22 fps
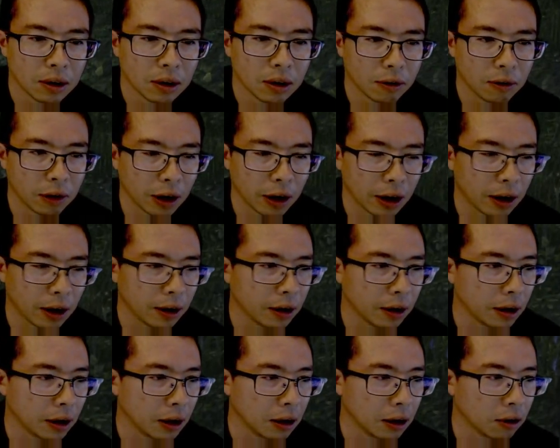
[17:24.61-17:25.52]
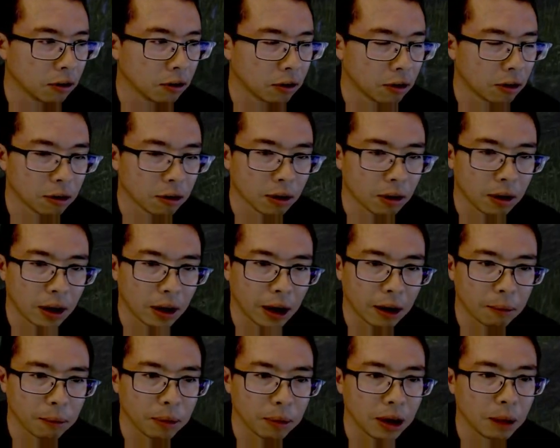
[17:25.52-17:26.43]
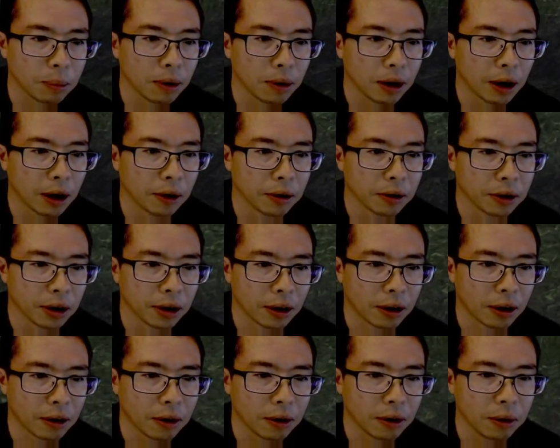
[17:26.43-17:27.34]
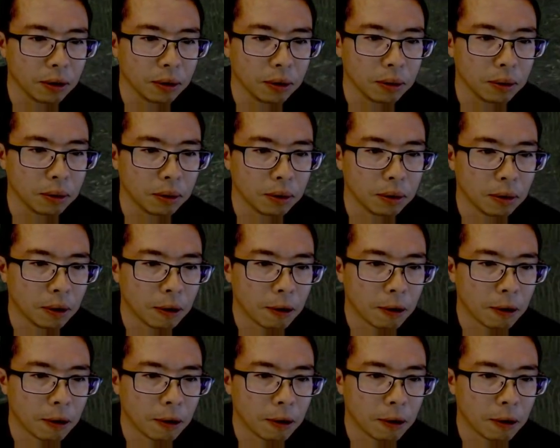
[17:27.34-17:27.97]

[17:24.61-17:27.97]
The reality is there's a lot of people out there who